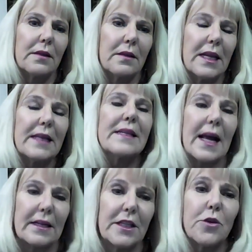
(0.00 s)
the
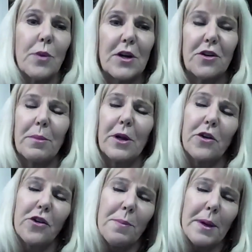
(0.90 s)
exact situation, but
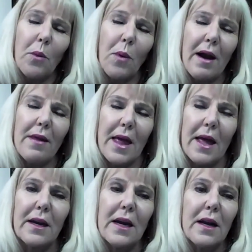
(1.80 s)
you should be aware
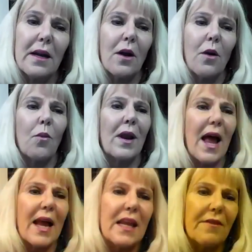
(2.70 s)
that when
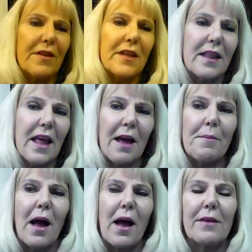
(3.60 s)
I give it to
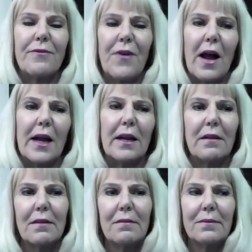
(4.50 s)
them, I
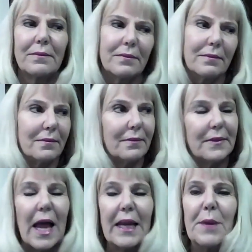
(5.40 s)
find
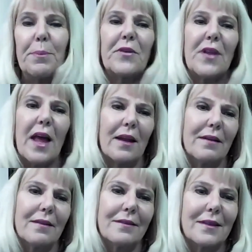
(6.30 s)
90%
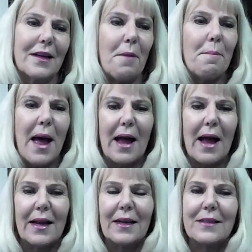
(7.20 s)
come
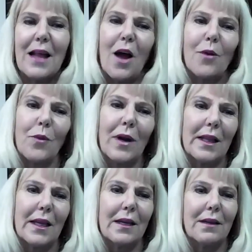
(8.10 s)
back and it's not
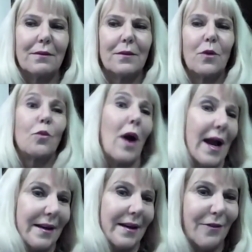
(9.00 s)
really
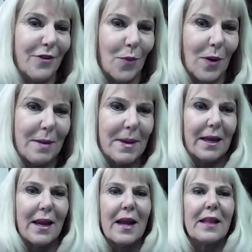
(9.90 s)
right, if you know what I
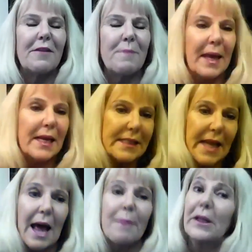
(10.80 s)
mean. They made a
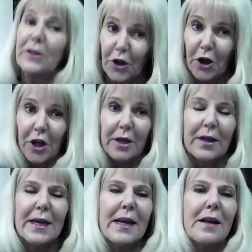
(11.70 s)
stab, that's good,
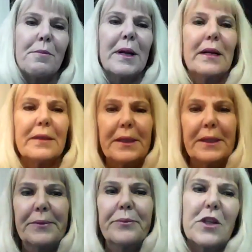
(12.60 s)
but
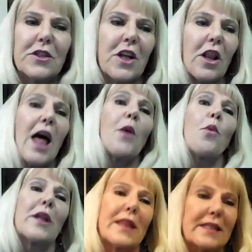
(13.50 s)
there's a lot of
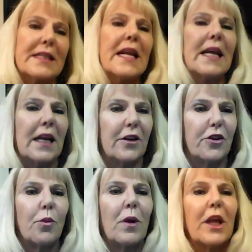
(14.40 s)
work that's needed
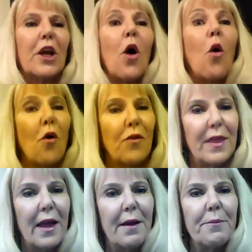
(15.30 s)
to really go over
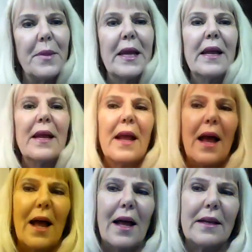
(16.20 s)
them
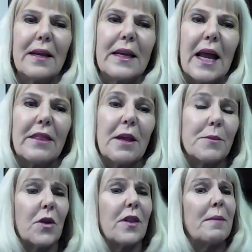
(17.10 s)
and get them
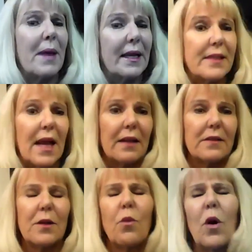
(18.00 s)
so they make
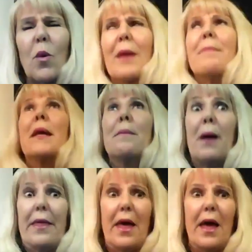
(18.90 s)
sense. And what do I mean
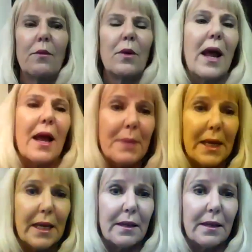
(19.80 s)
by that? I mean,